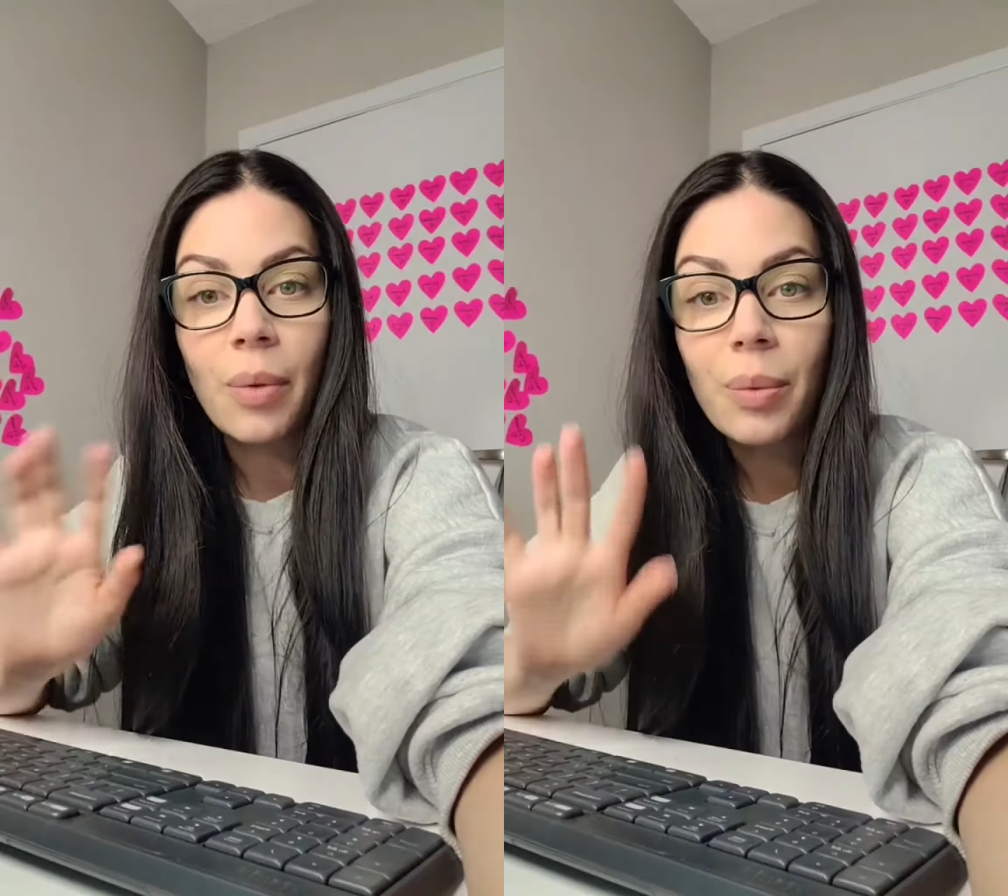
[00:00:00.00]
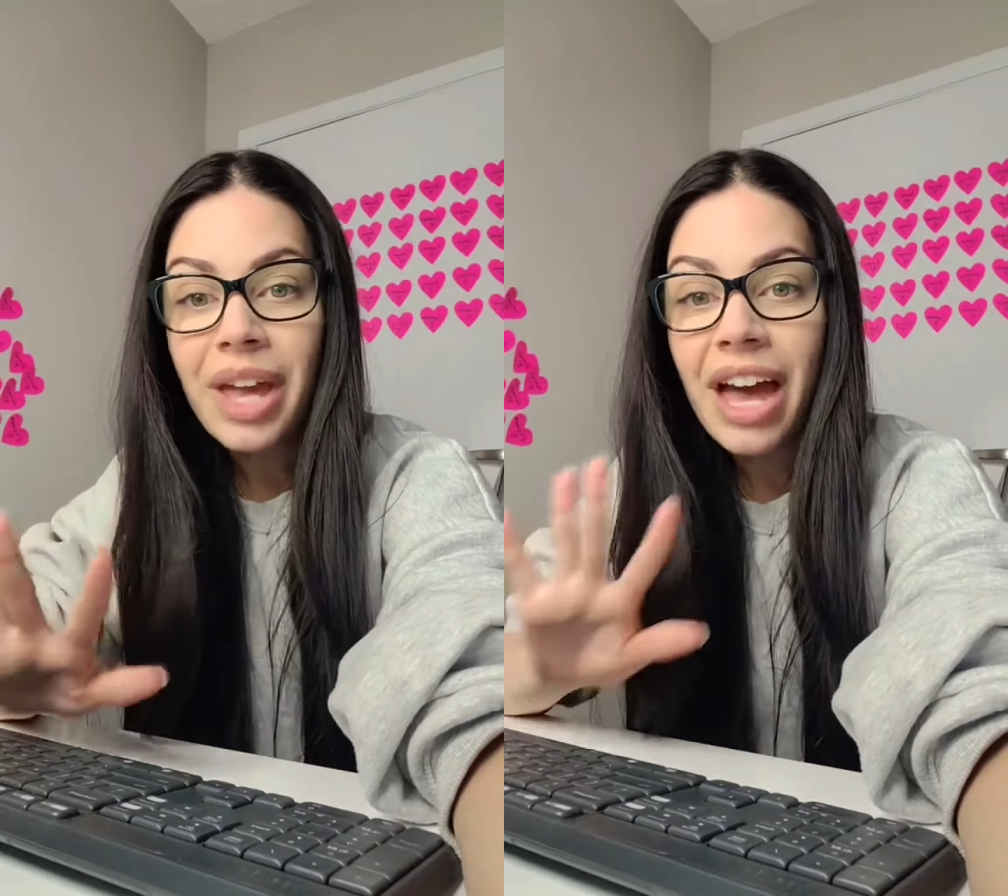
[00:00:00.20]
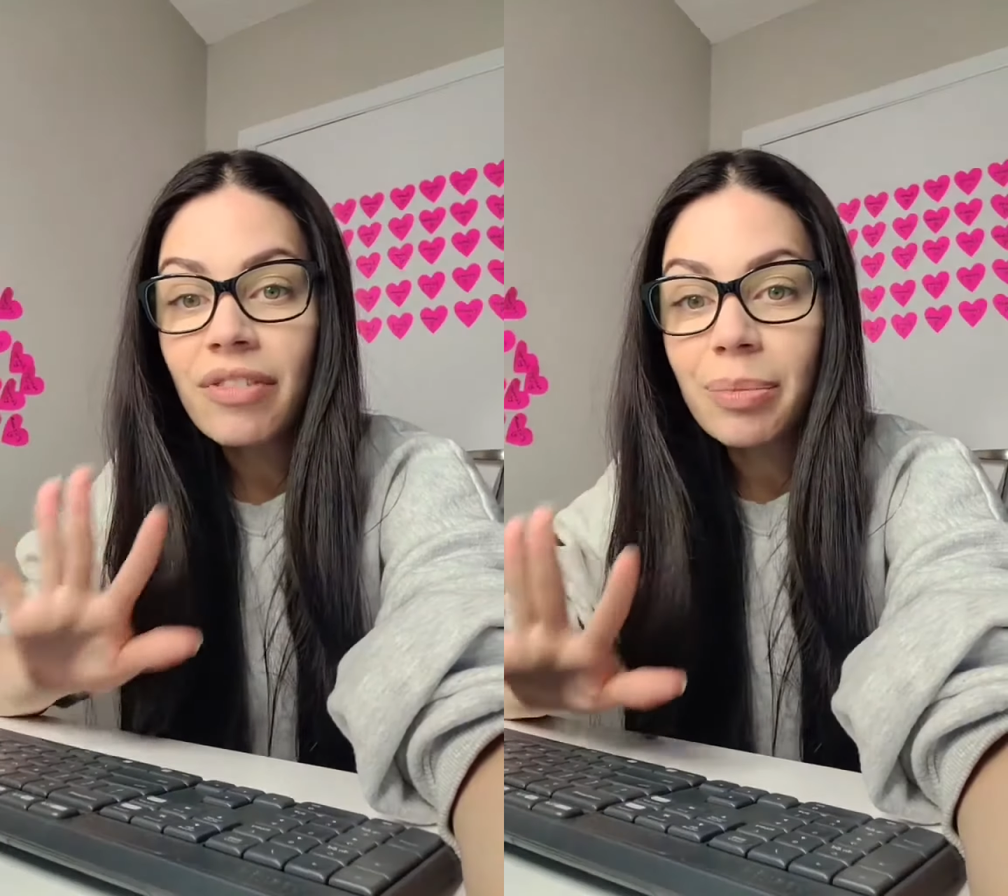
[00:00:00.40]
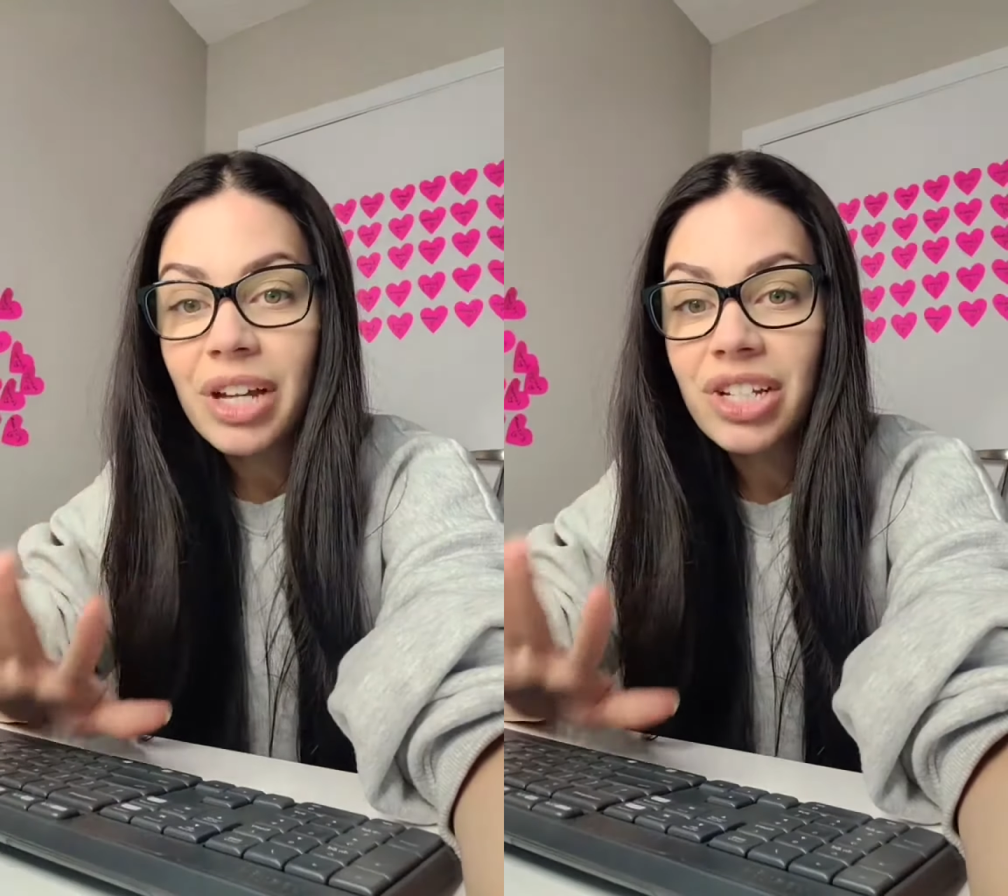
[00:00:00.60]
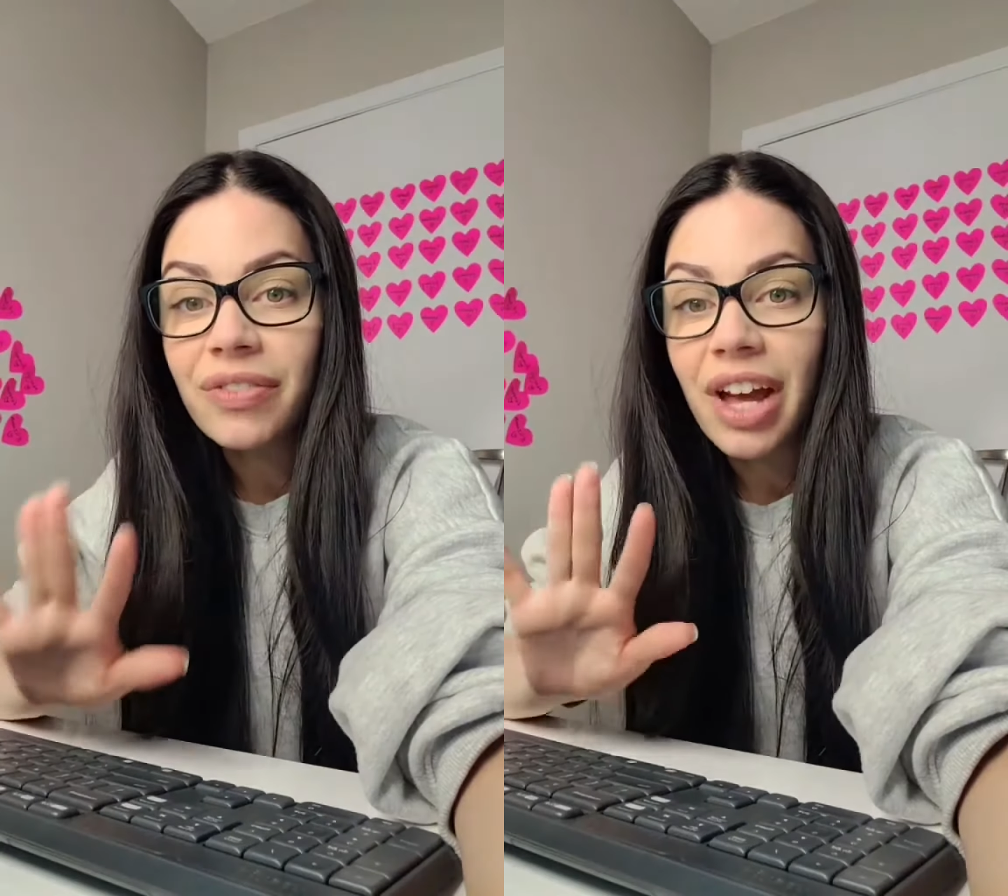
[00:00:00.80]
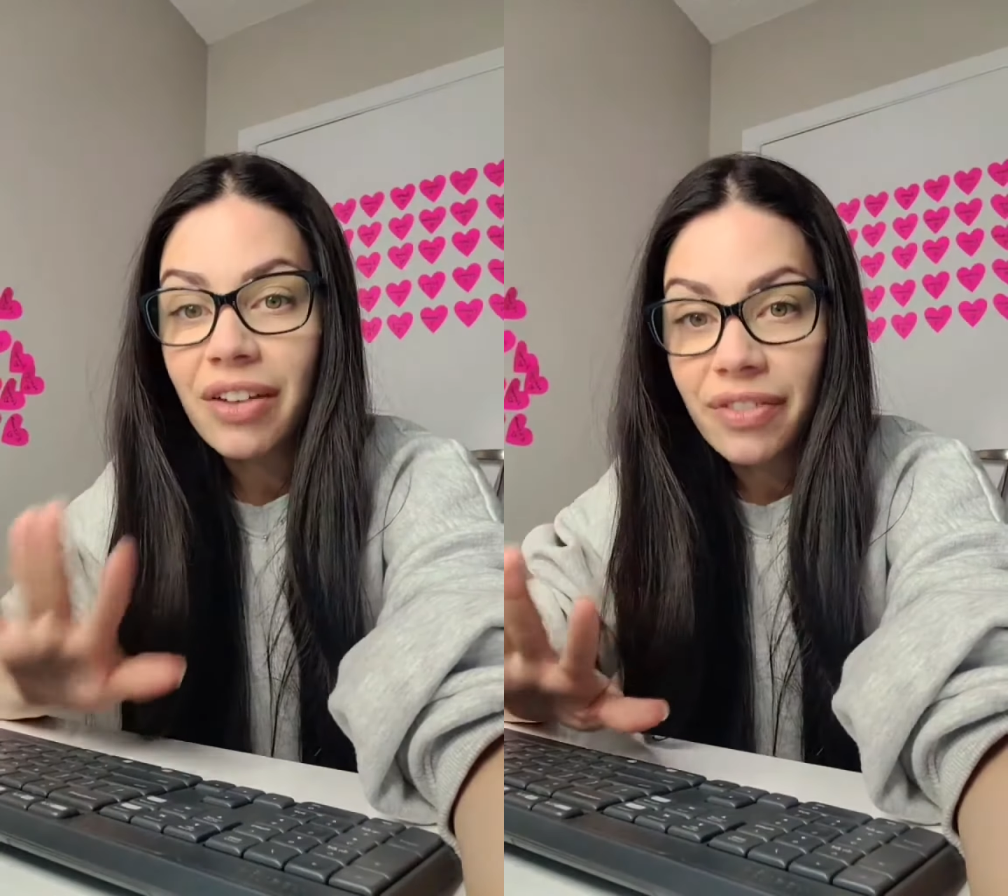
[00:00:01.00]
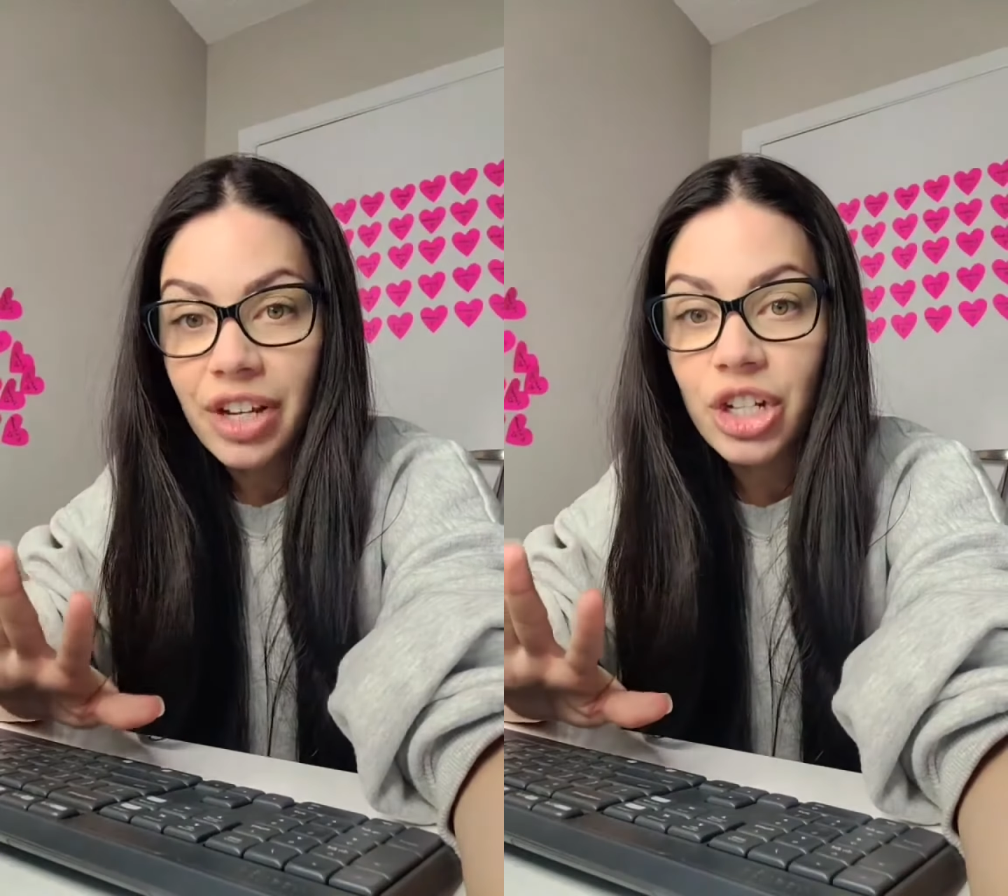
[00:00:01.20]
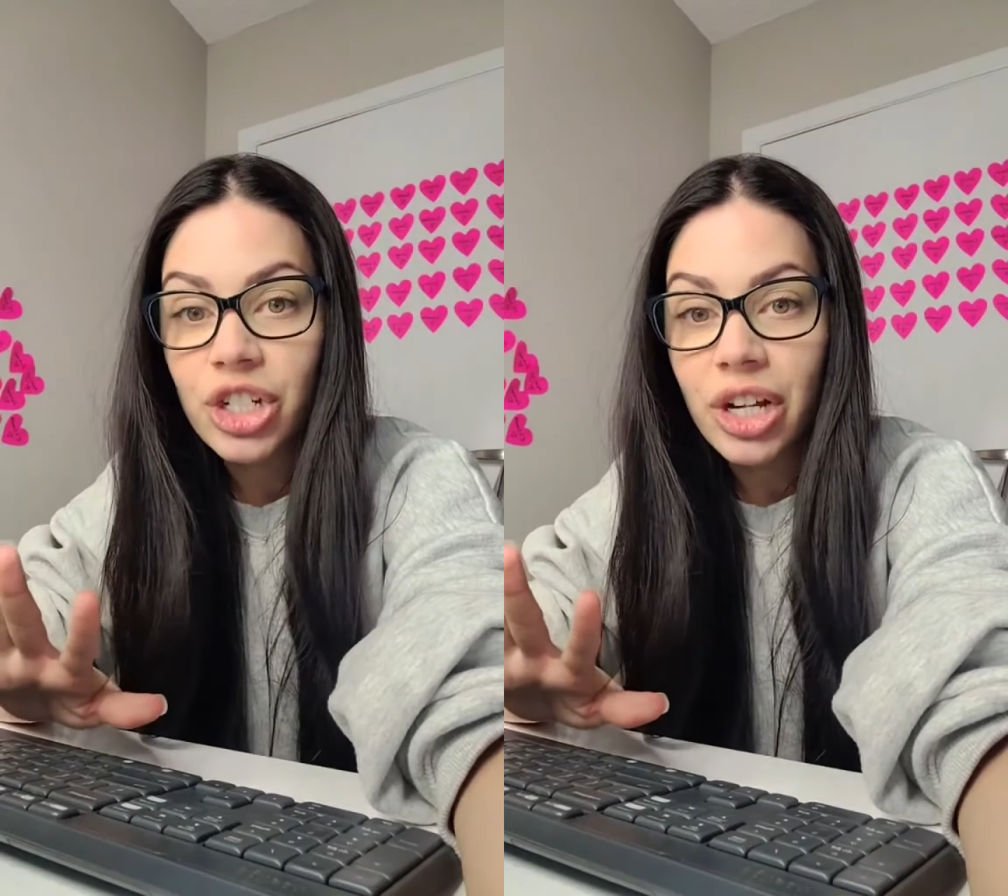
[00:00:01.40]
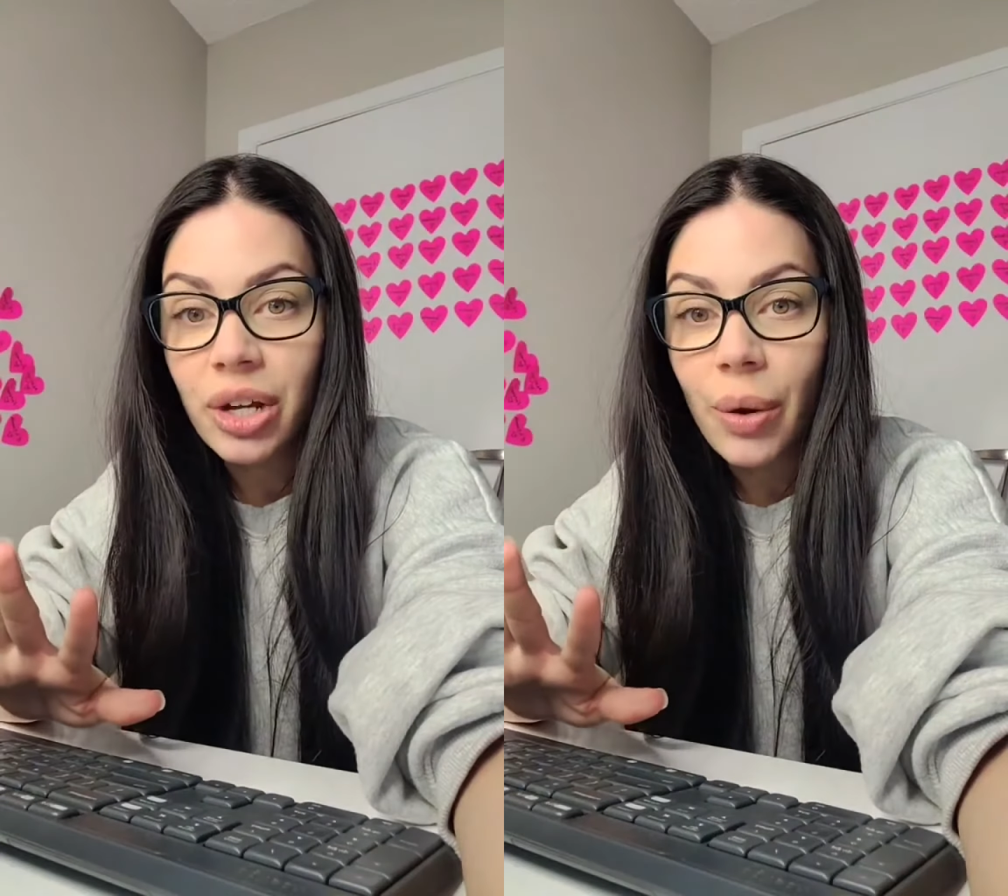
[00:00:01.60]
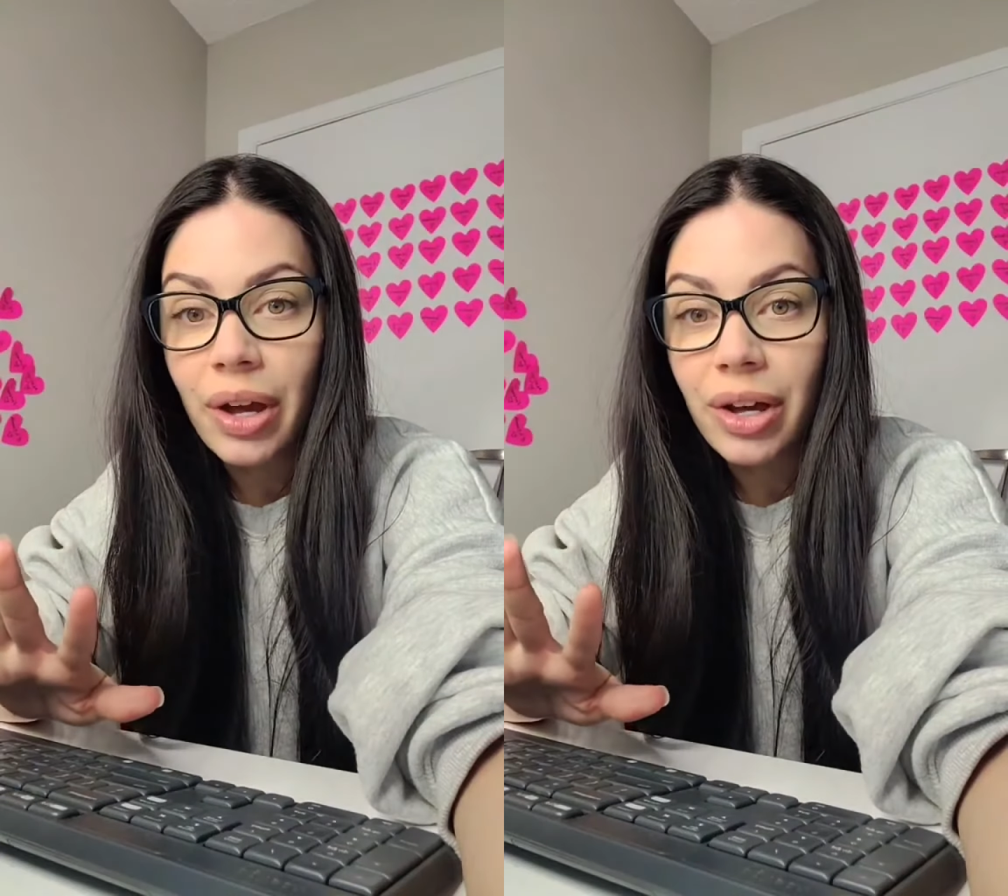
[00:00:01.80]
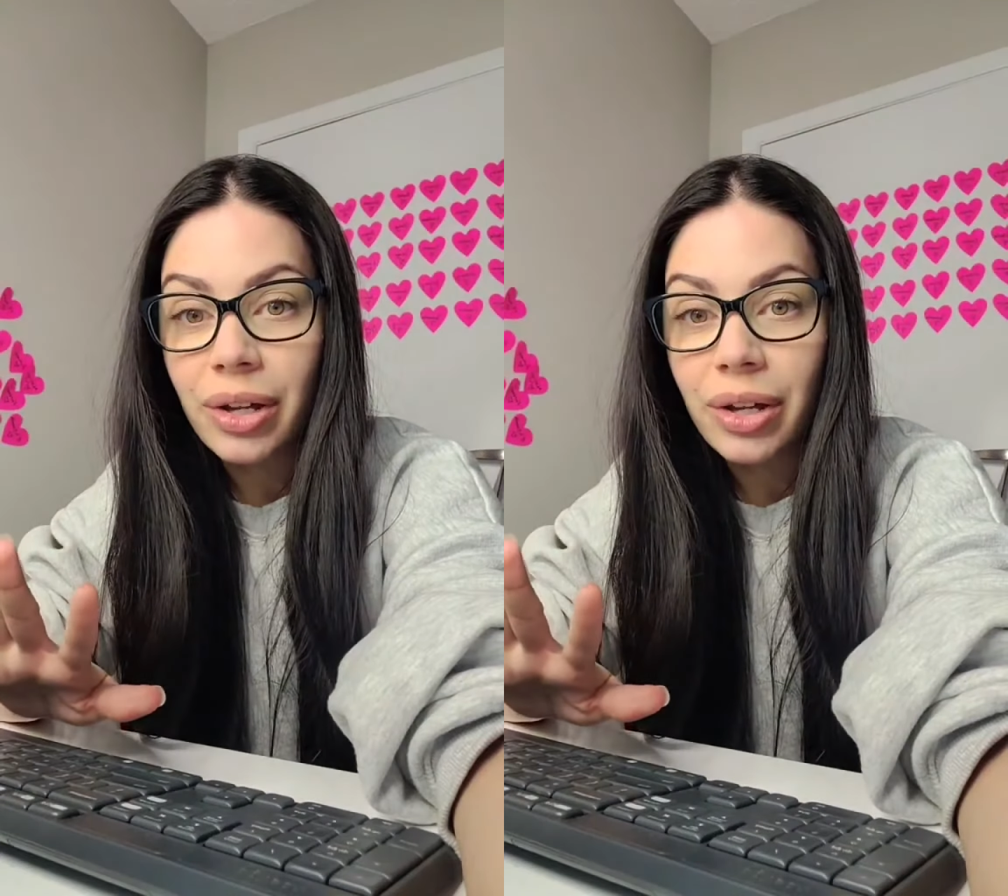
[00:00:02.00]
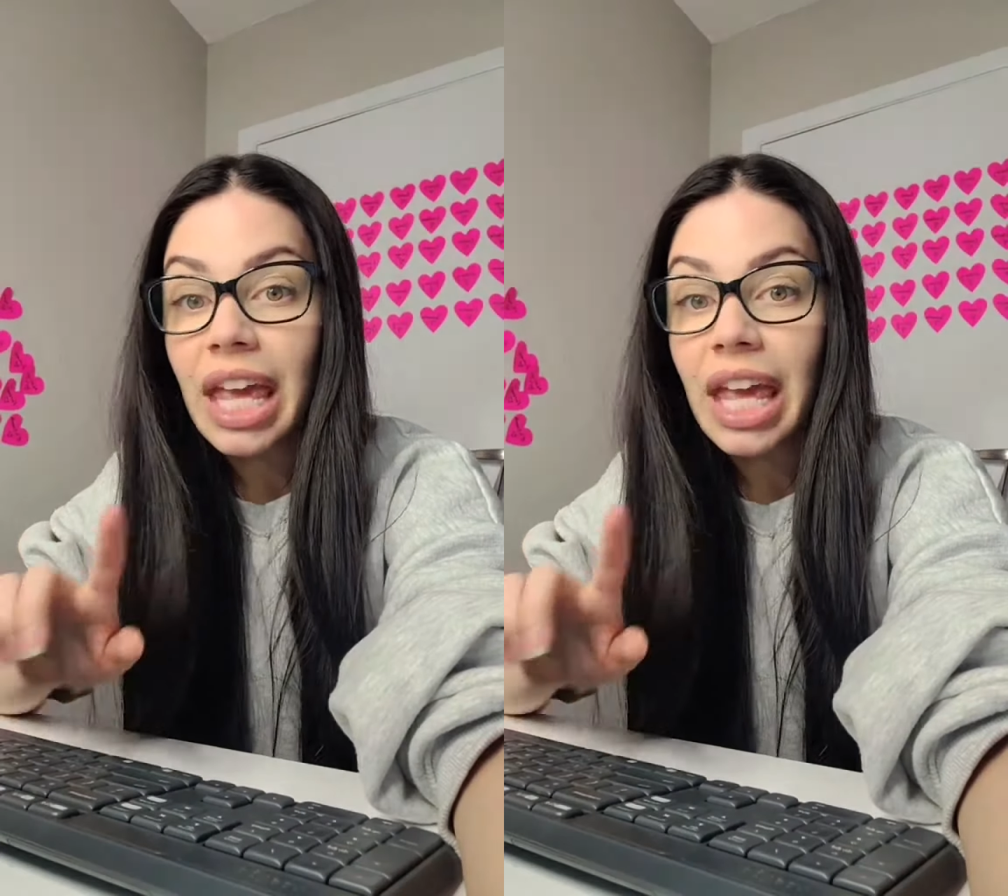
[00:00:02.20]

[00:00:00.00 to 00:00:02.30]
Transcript: And when we have a bunch of unfinished shit going on,